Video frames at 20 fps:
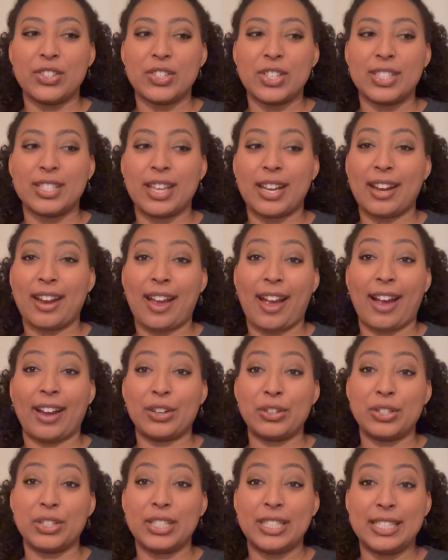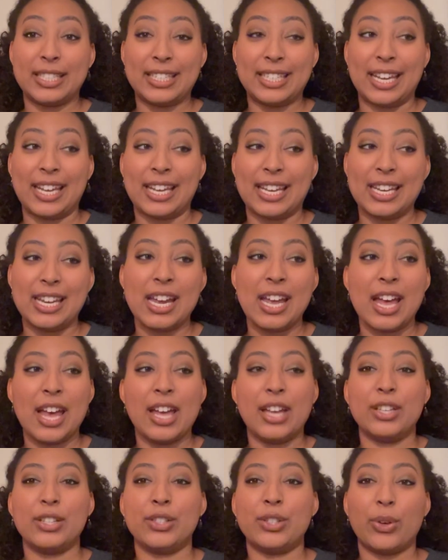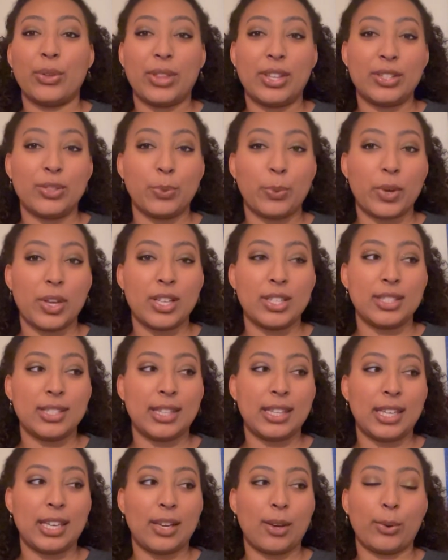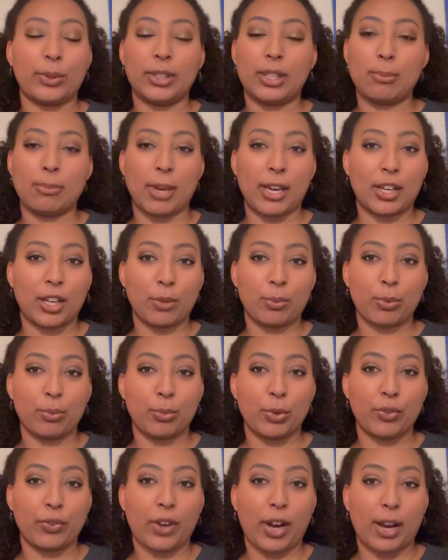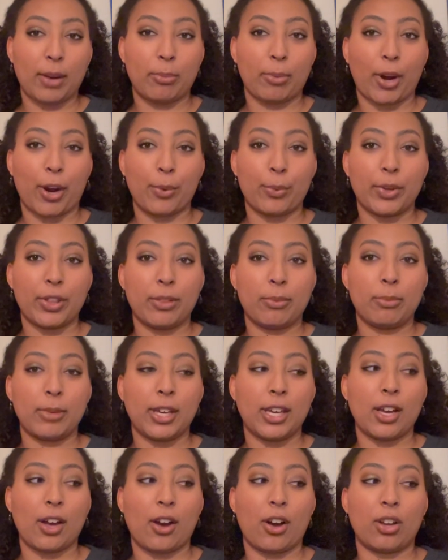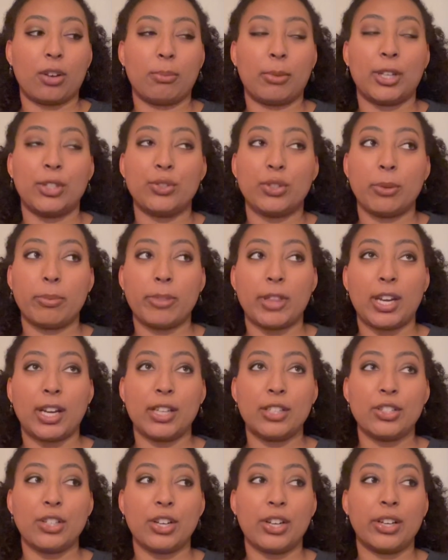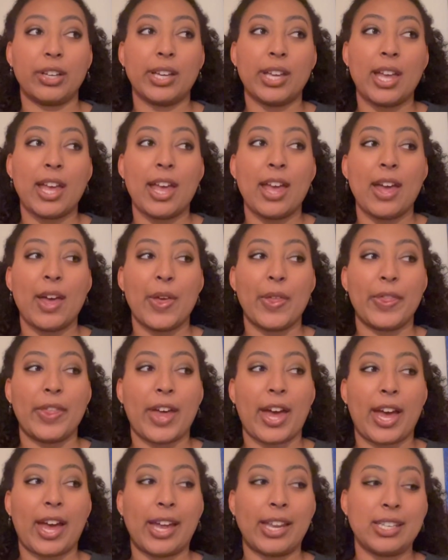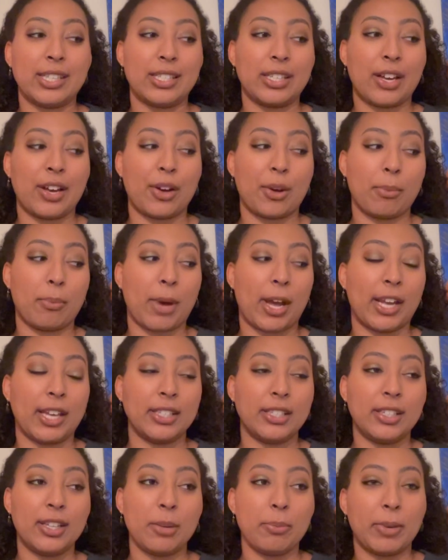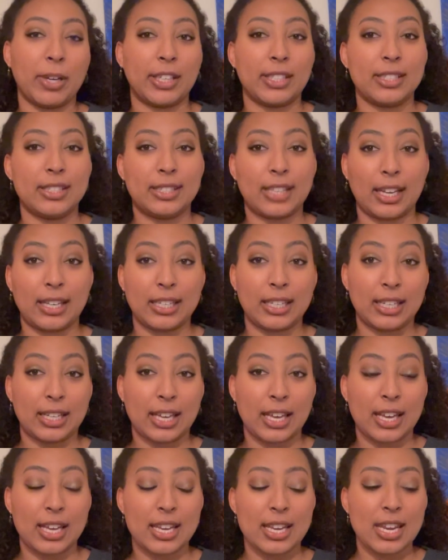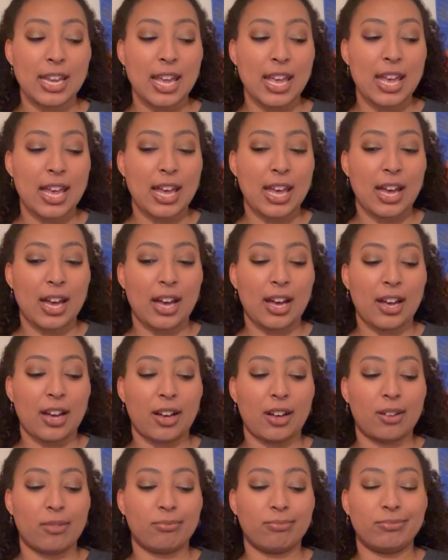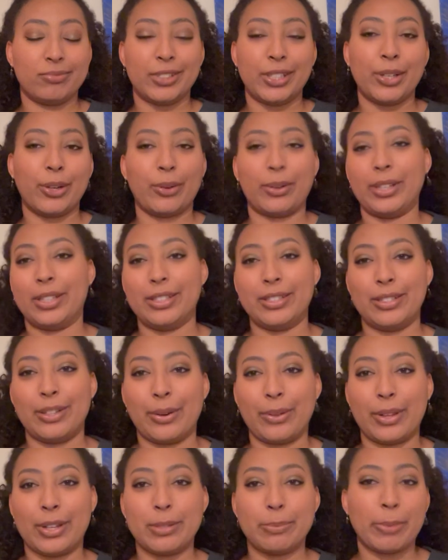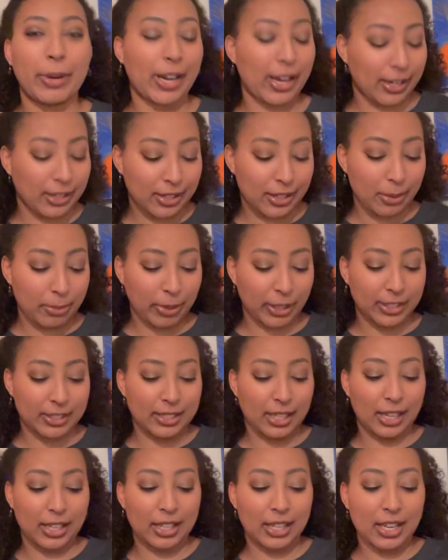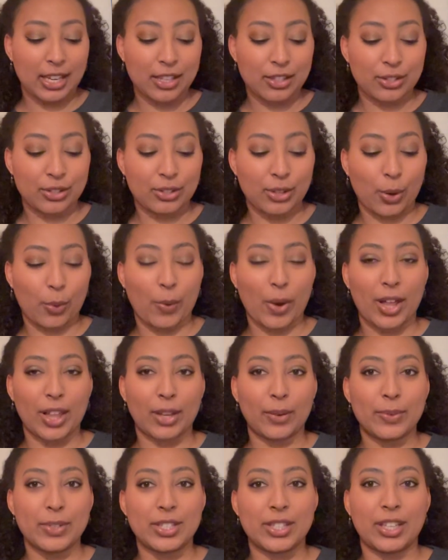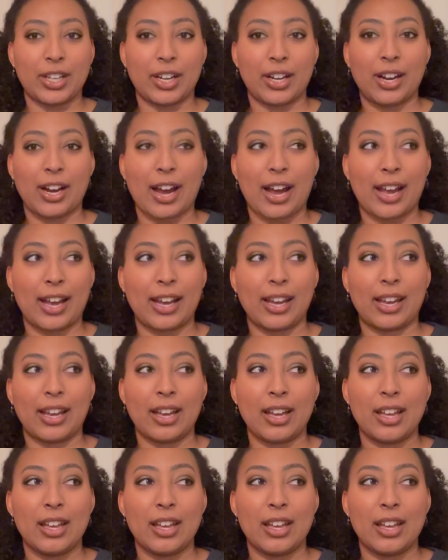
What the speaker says: this, and I actually did. So this was the only makeup remover I brought with me on my trip that I took, that I ended up extending it. You don't need to know this, but I ended up extending it, so while I was there, I